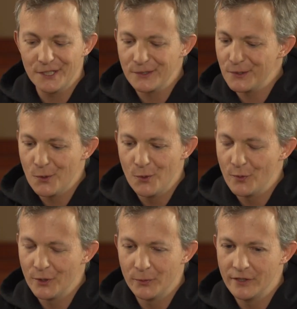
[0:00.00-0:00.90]
I don't know who
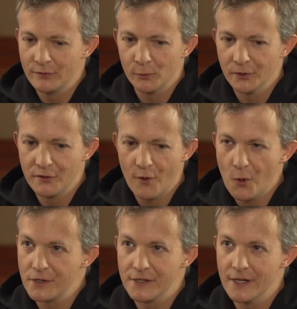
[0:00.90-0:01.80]
they would even really
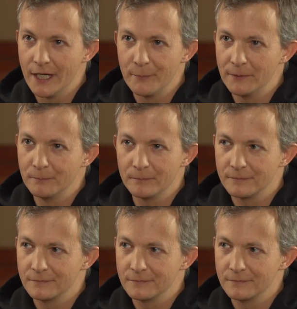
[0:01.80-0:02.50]
focus on. I mean,